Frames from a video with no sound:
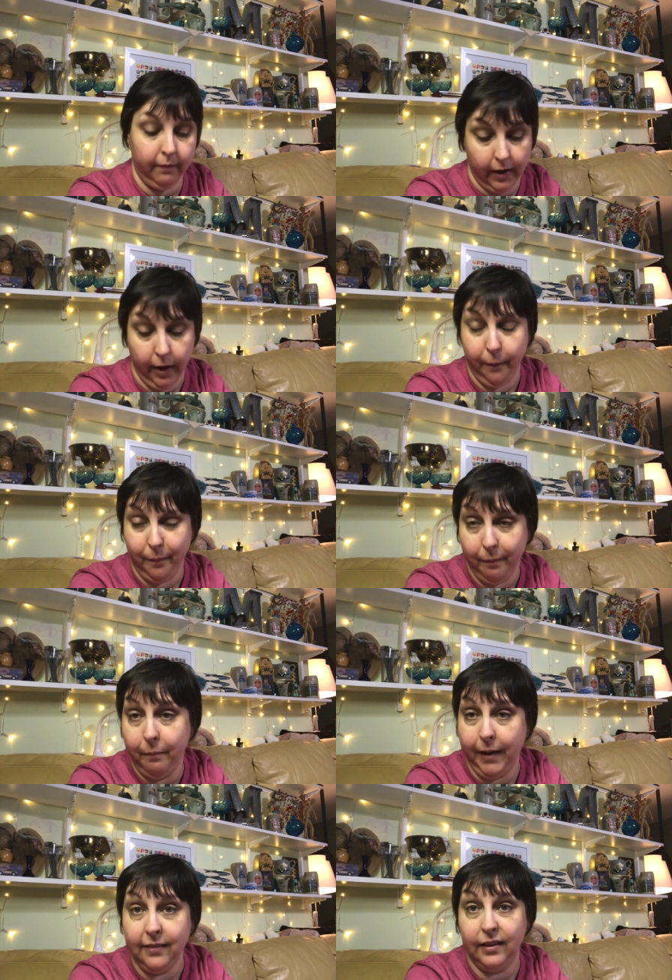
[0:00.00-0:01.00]
you know,
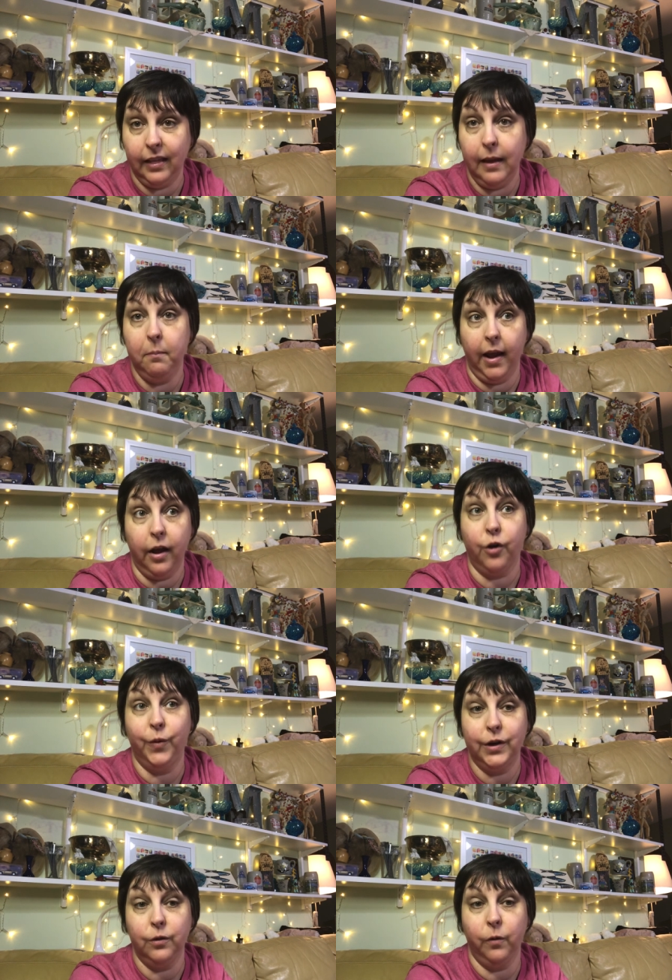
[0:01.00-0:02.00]
basically make a
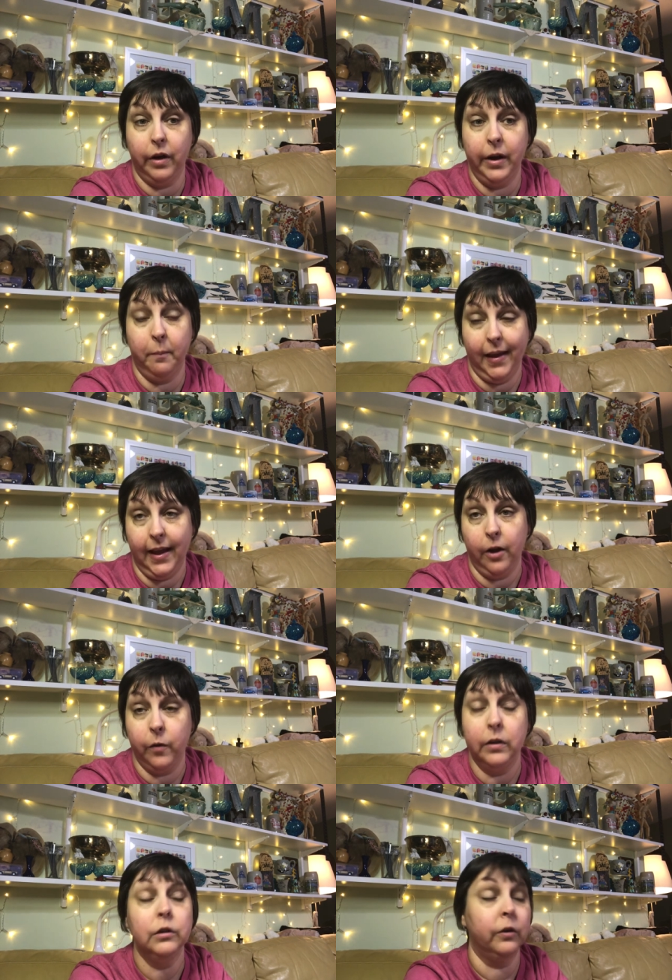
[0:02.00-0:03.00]
quilt when I'm making
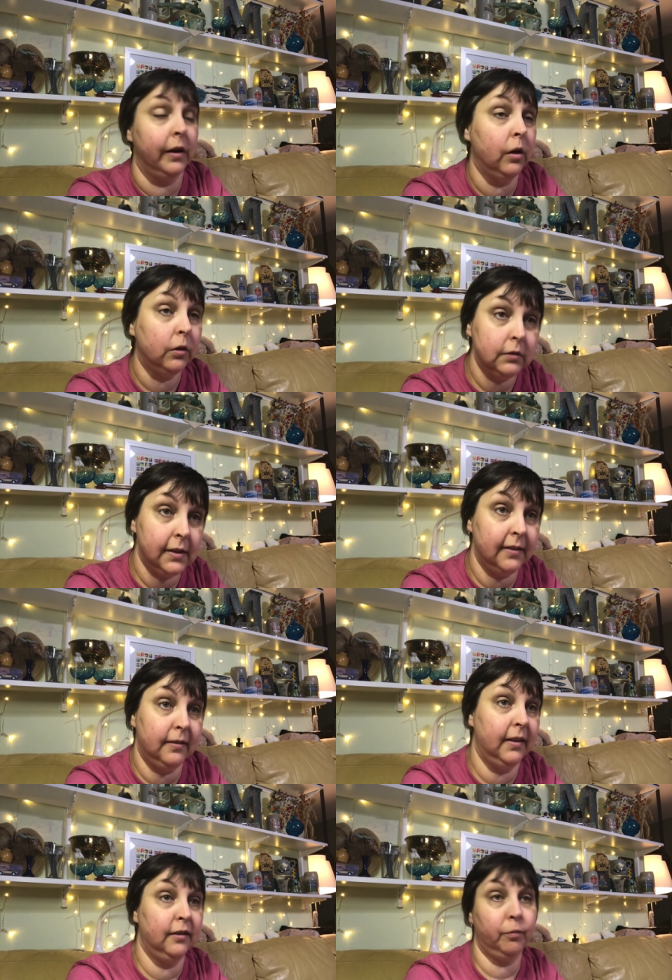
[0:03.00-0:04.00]
quilt. Lori Holt does
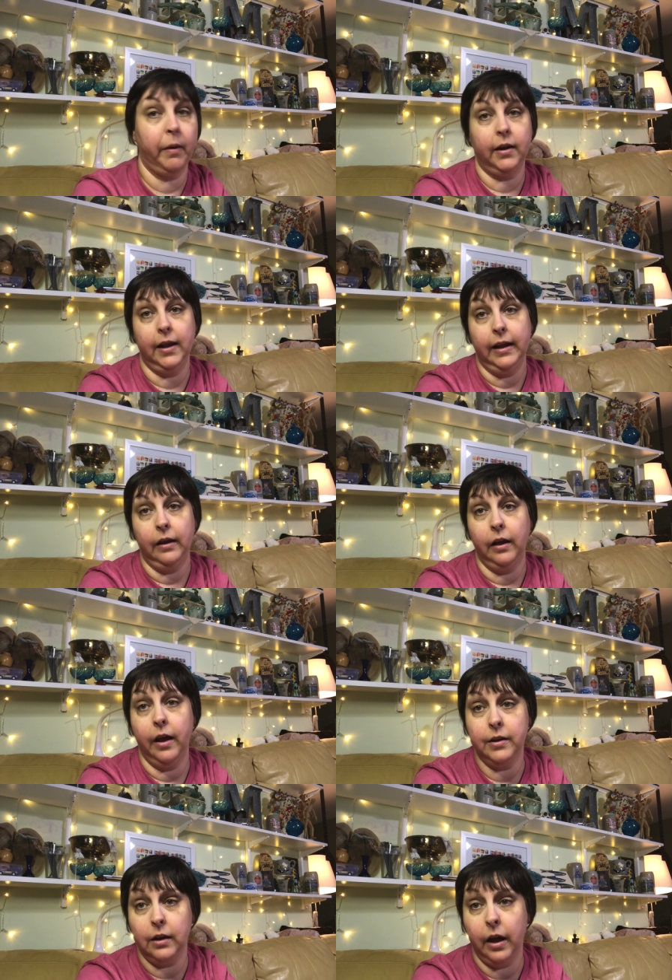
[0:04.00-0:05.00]
this, Bonnie
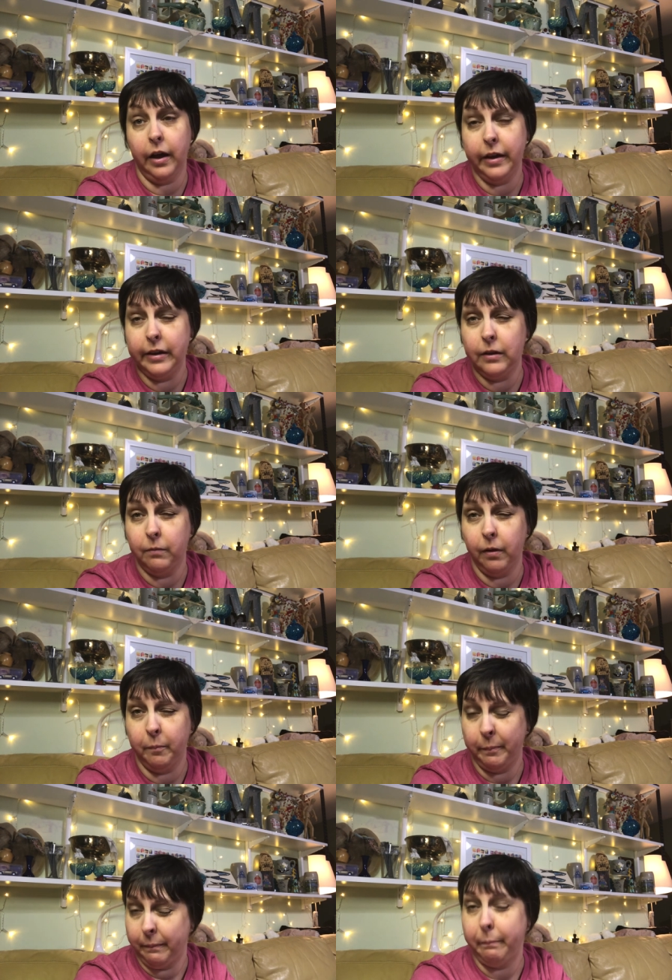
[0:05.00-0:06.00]
Hunt,
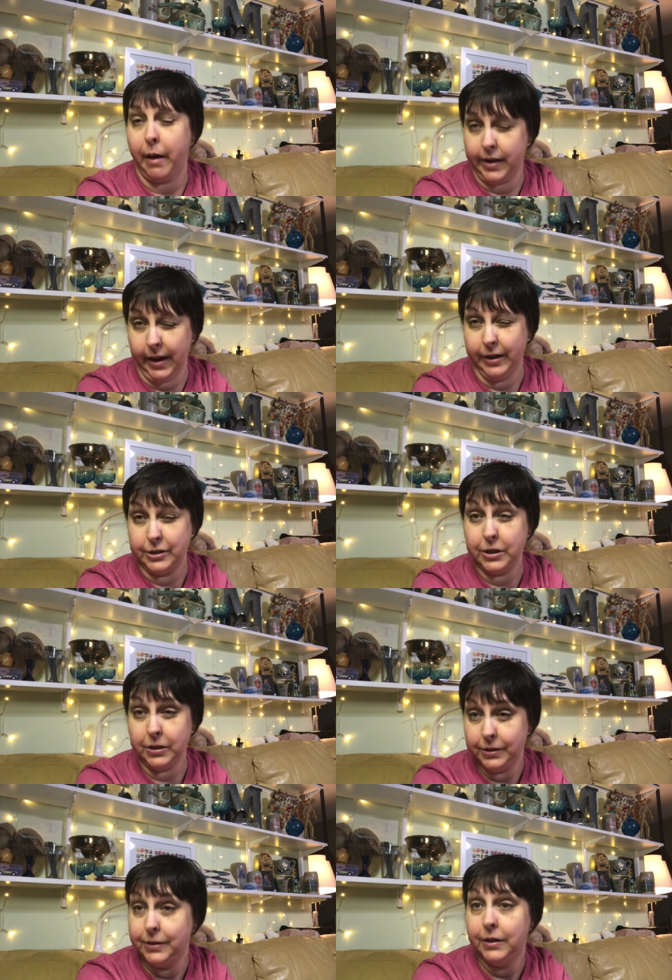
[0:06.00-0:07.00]
Bonnie Hunter
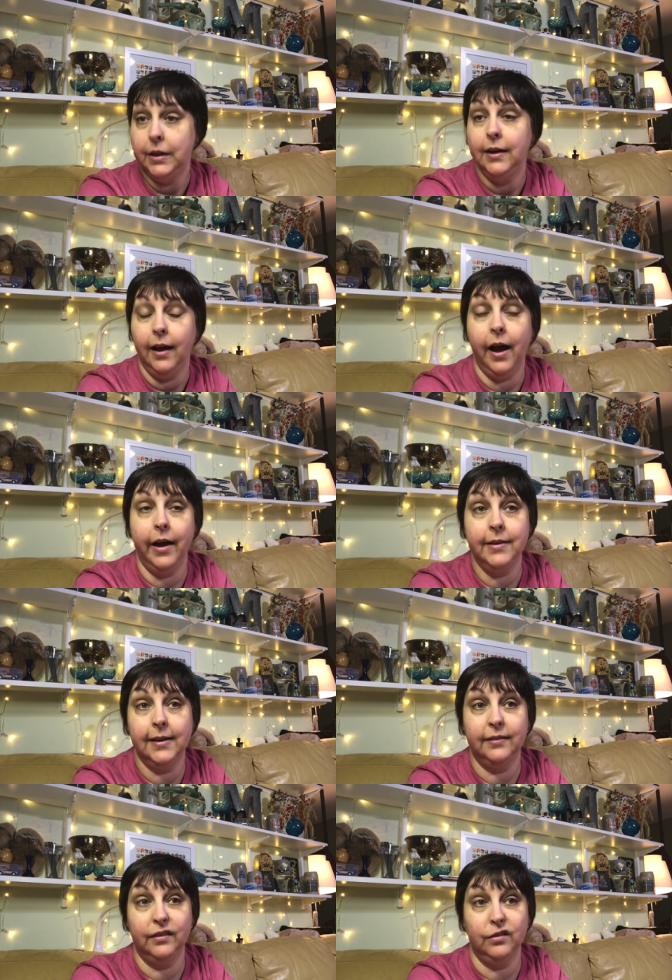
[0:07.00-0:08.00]
uh,
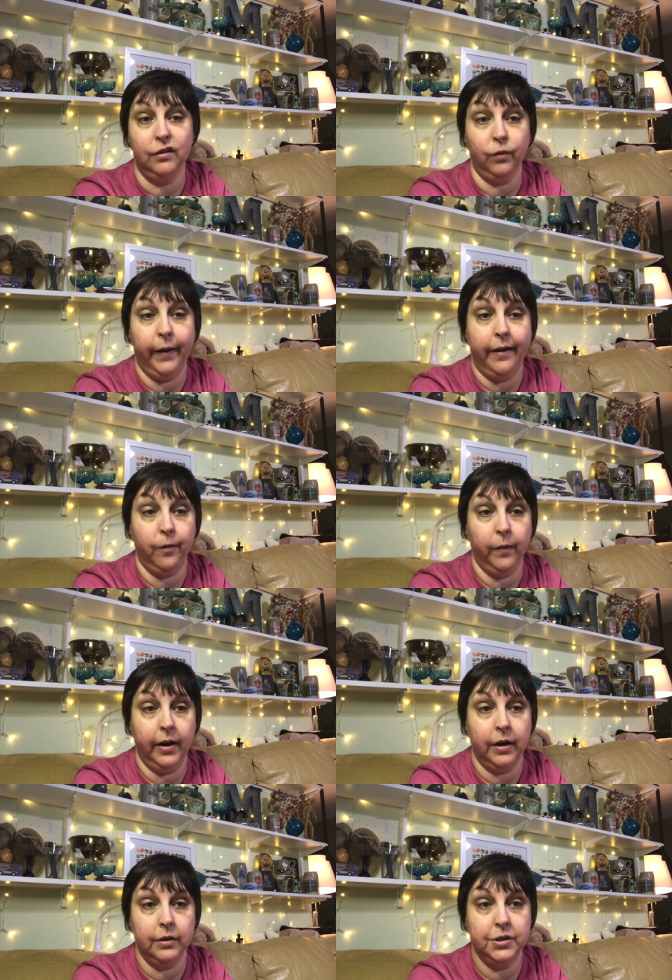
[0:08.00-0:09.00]
does this as well
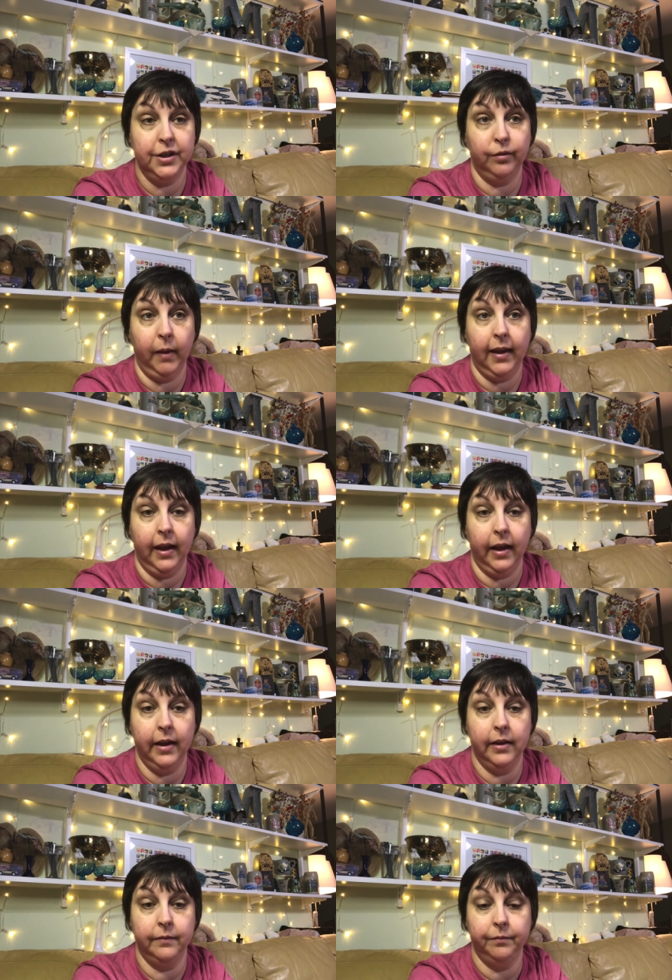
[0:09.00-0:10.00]
where she's making
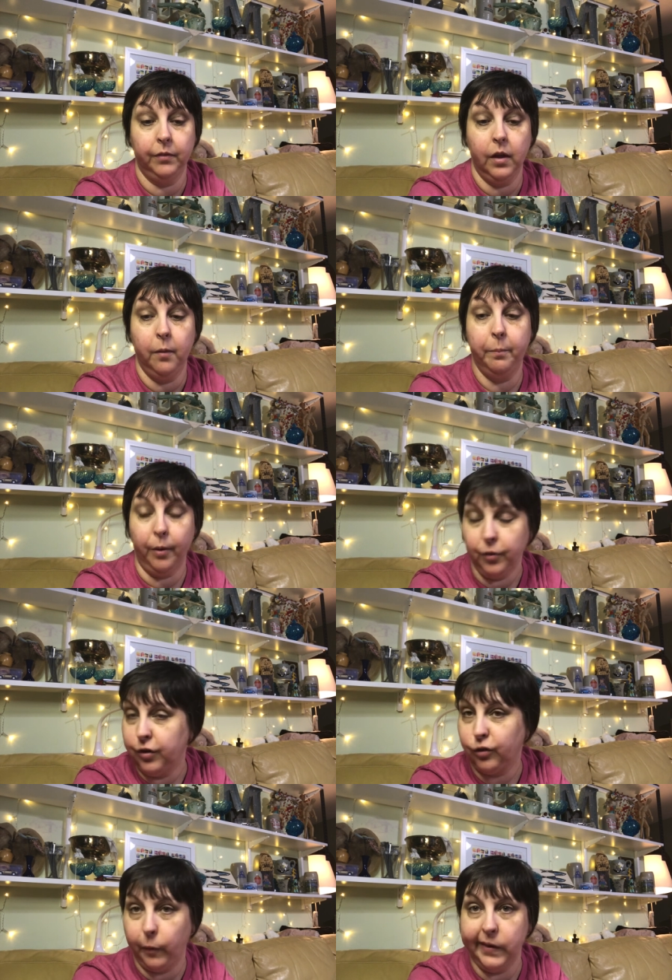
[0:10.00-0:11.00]
a bonus
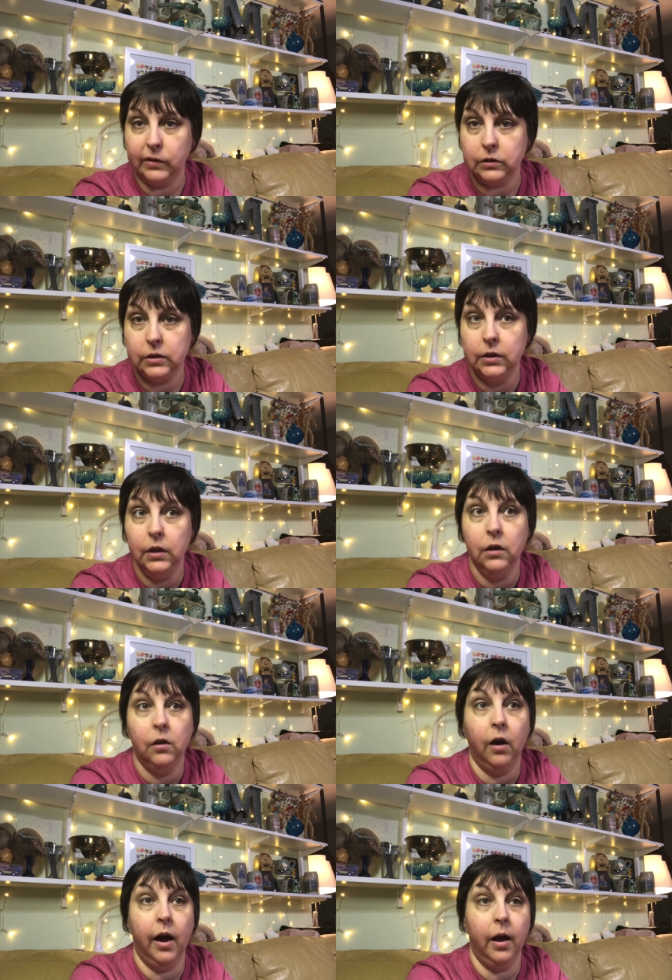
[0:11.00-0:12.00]
quilt.
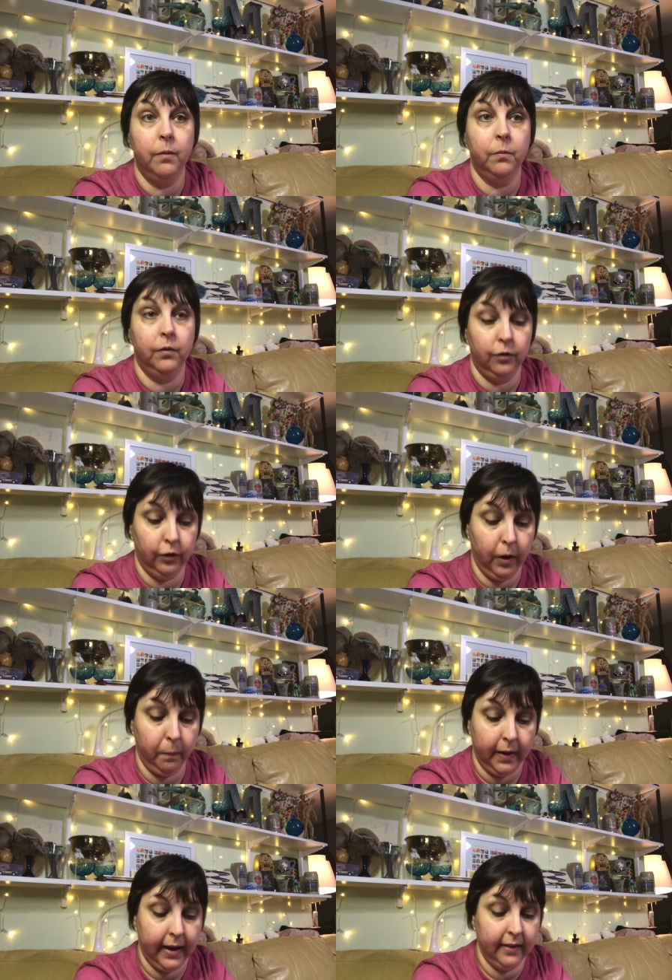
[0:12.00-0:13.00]
Um, so
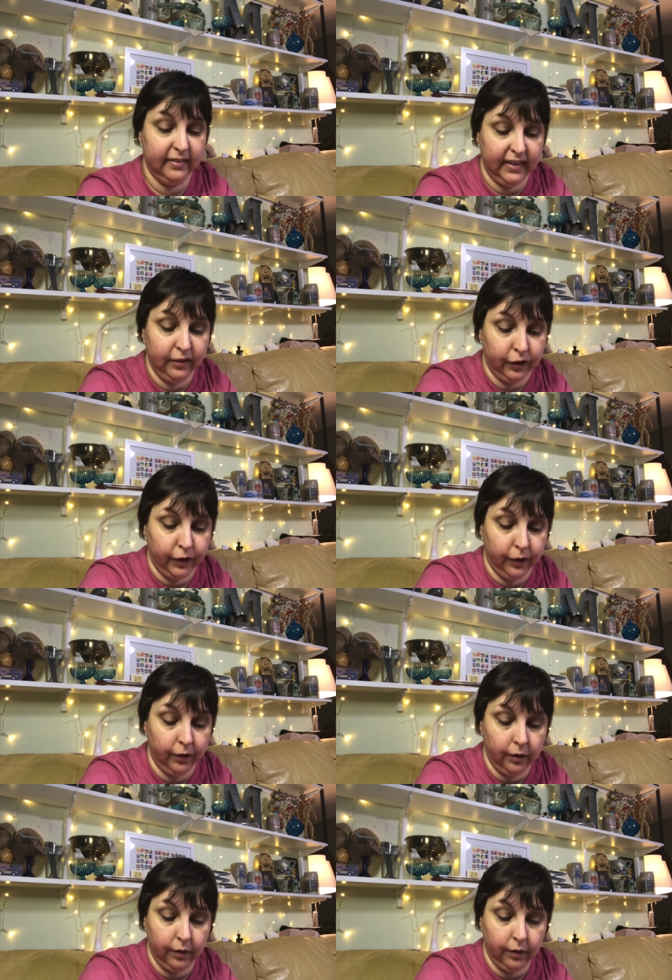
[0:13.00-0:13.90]
because these are